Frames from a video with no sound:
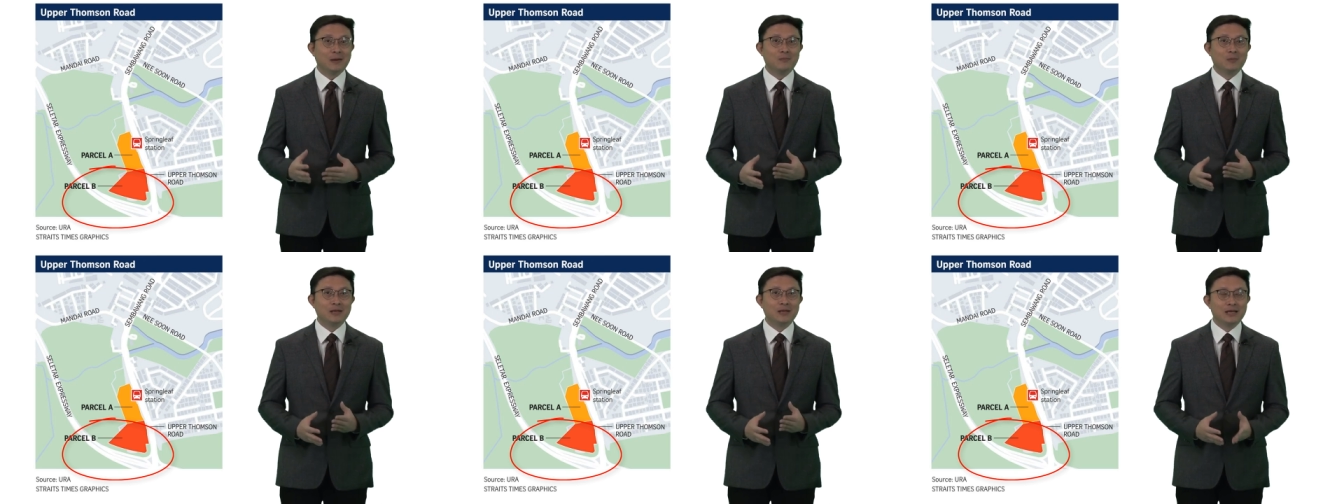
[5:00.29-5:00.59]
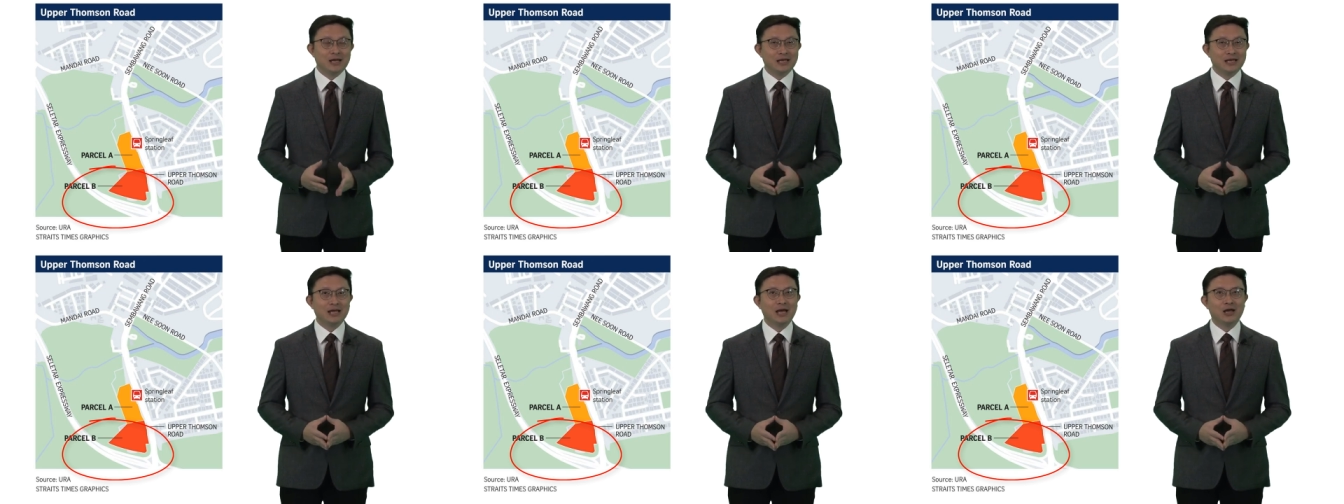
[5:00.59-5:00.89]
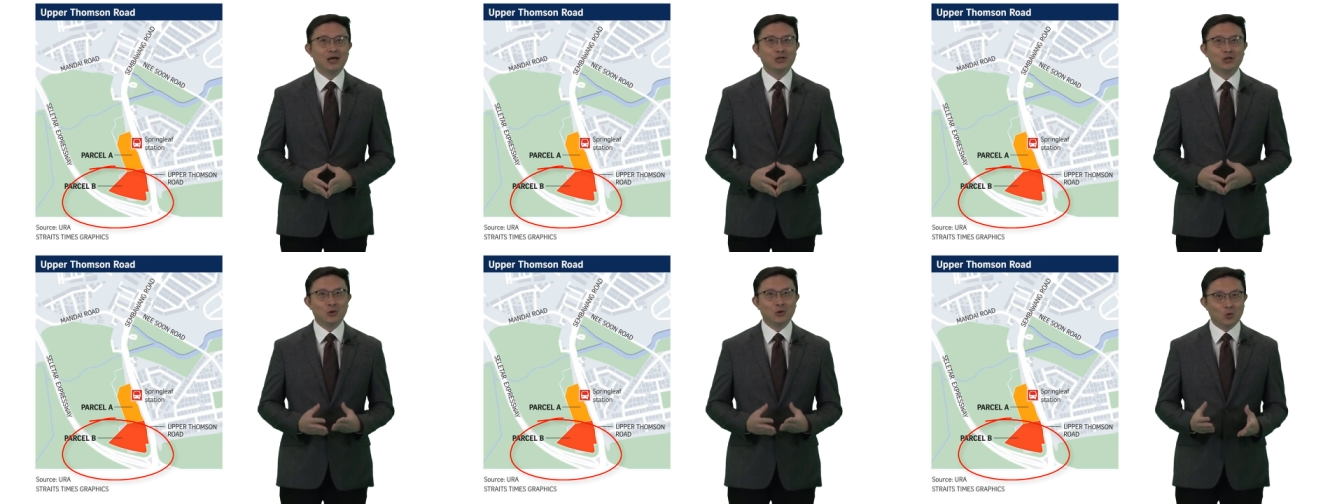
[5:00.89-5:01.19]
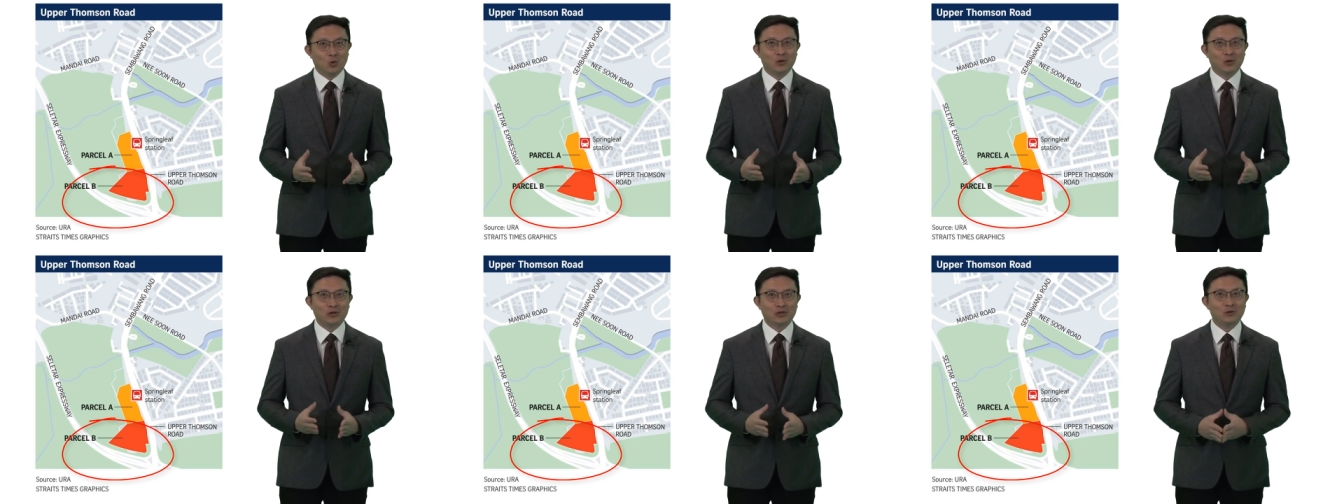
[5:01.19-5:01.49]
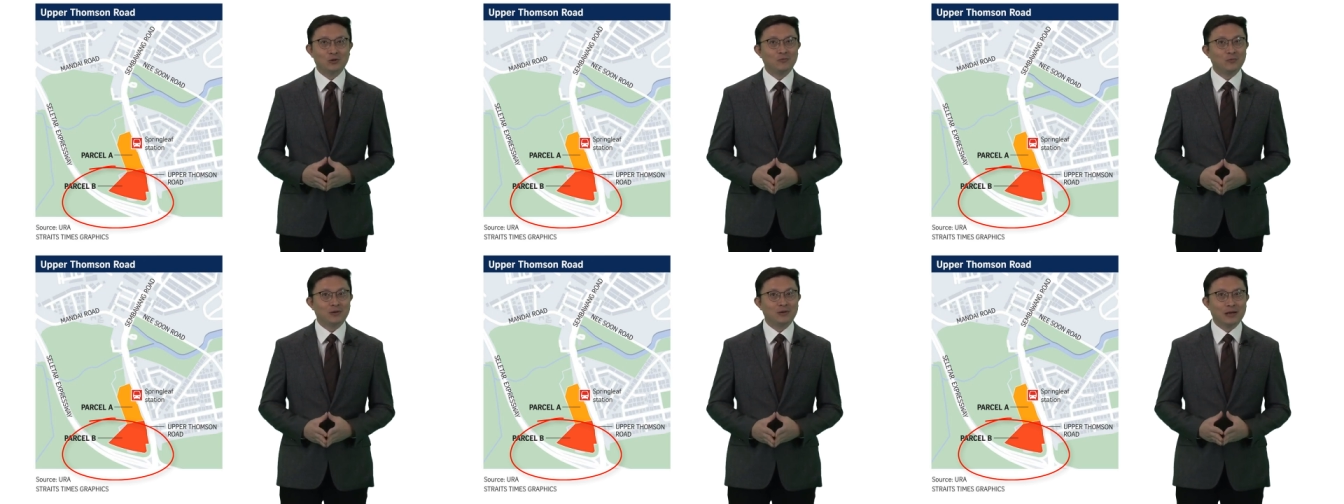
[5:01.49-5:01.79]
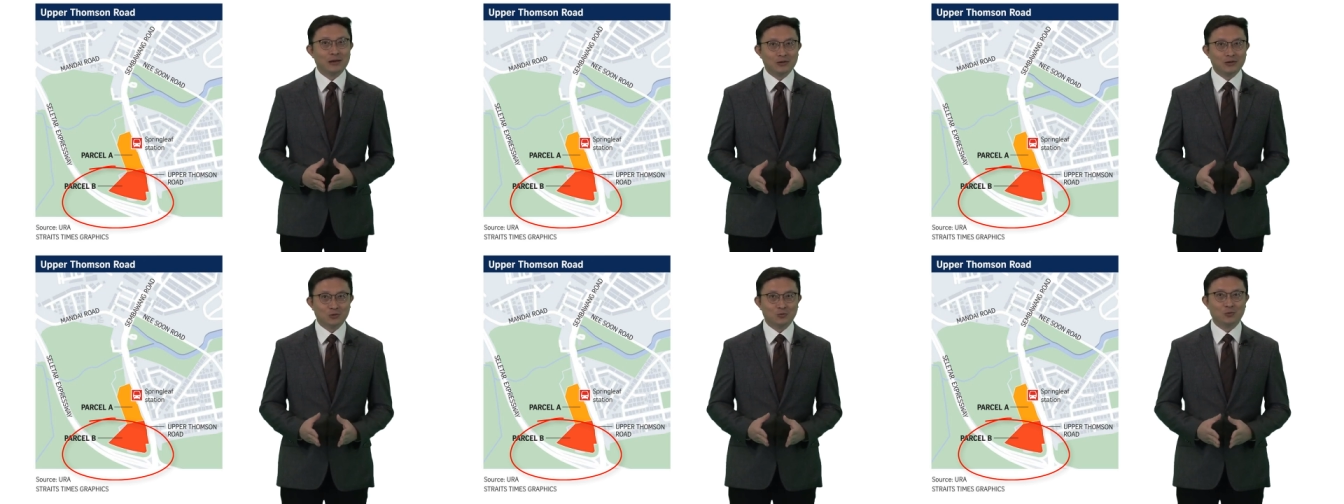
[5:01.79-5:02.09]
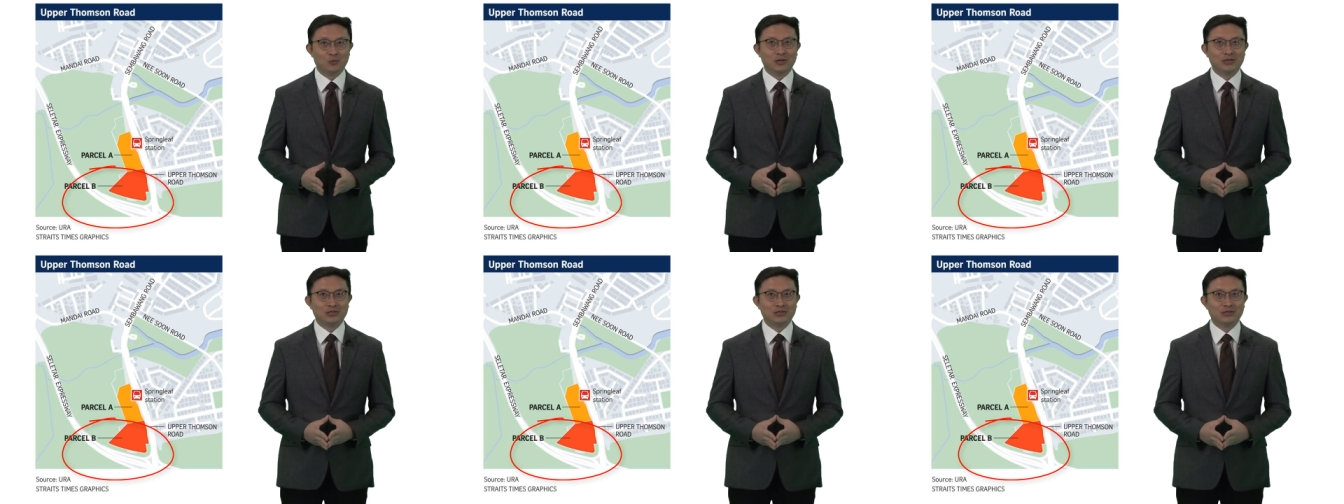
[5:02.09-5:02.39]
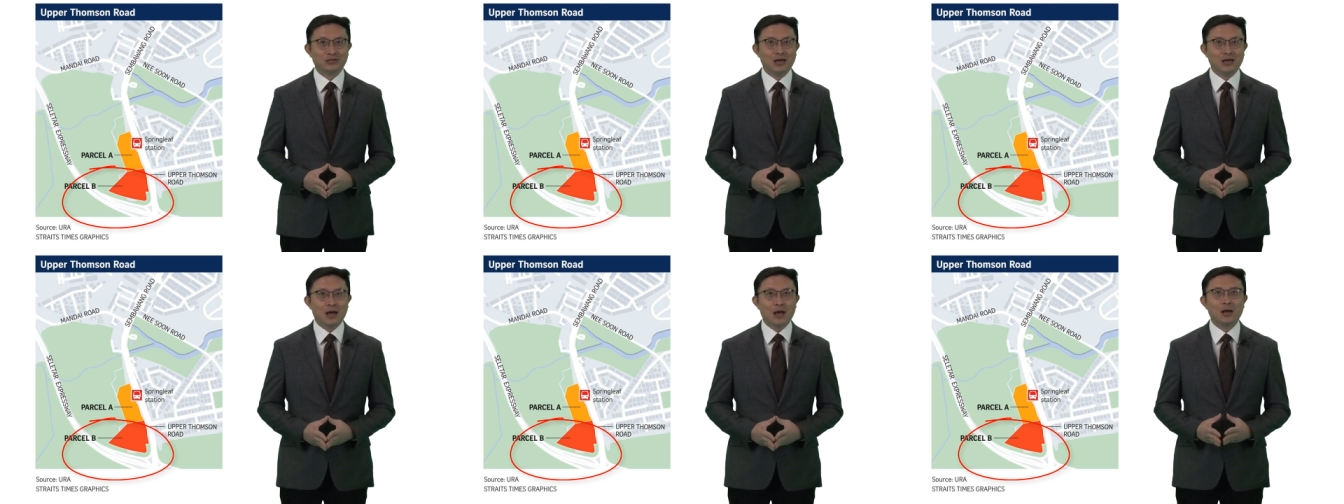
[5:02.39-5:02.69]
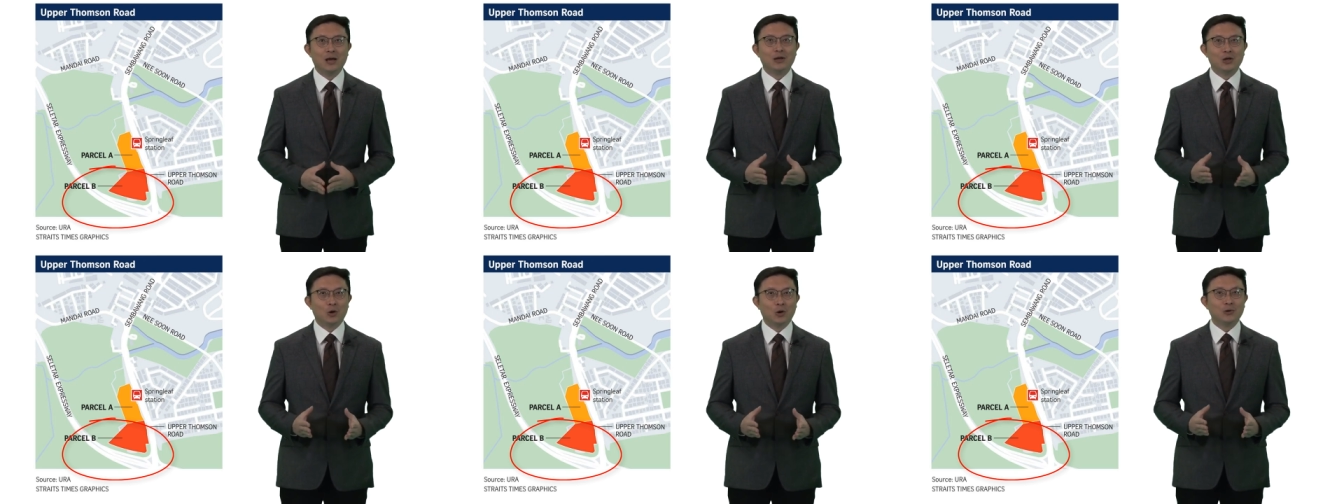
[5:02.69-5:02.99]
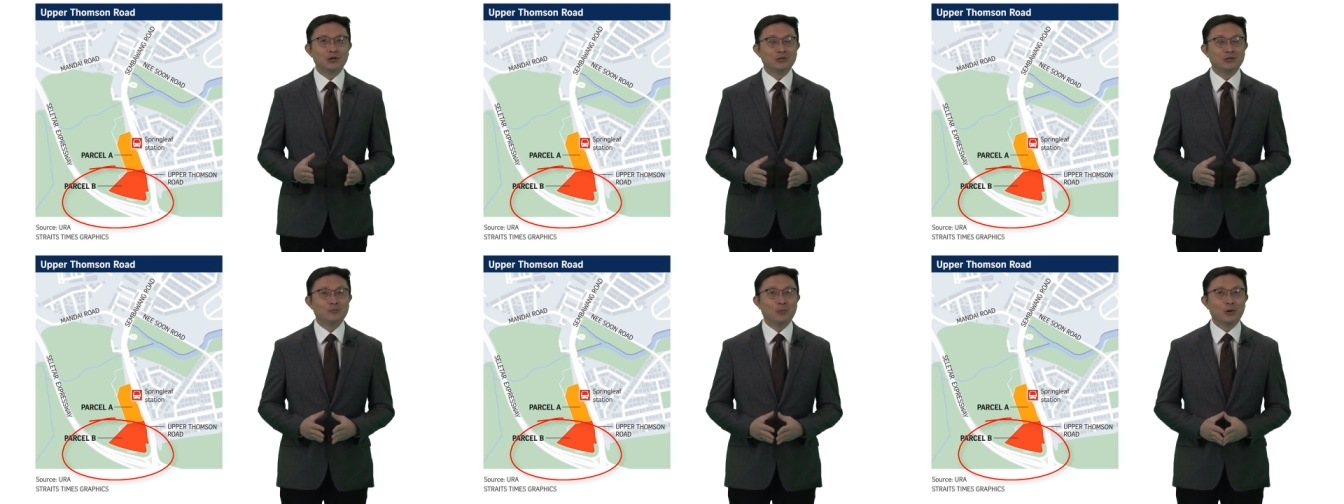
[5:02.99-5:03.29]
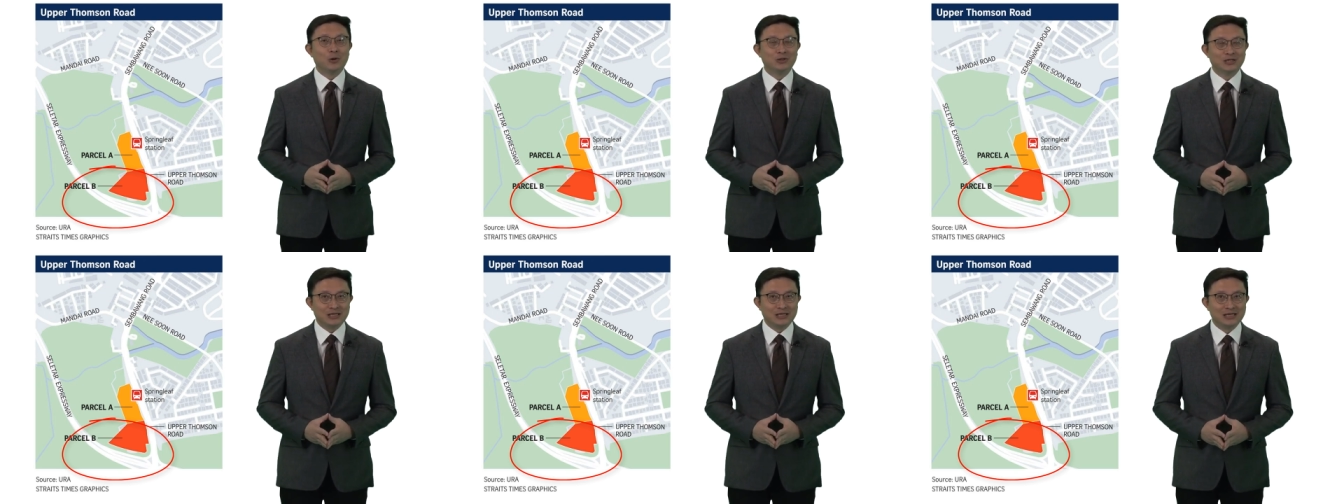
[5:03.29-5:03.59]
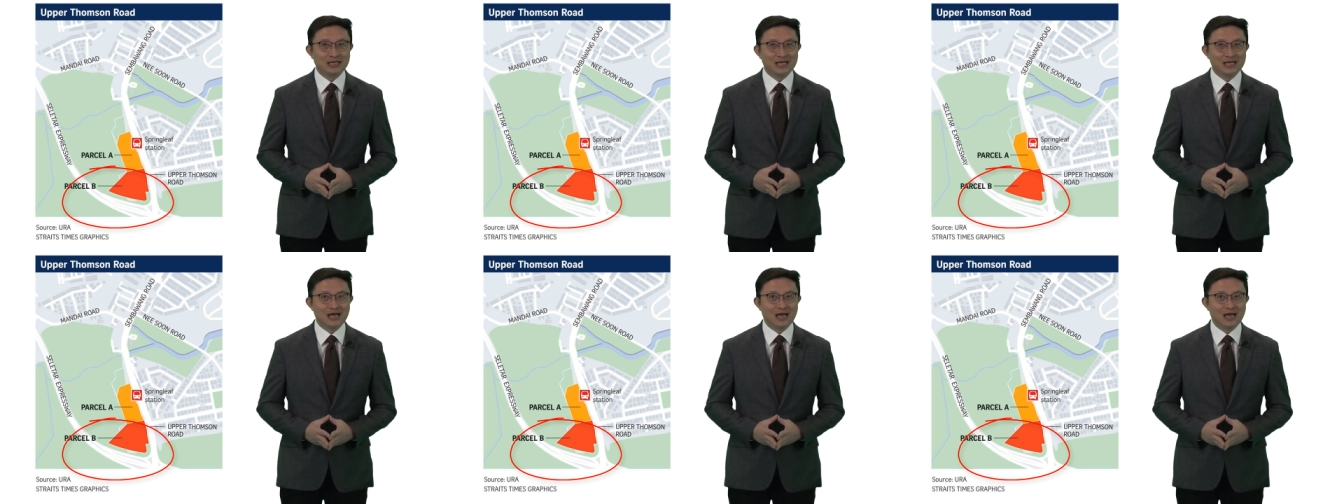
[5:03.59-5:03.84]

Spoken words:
With a larger quantum, the risks are correspondingly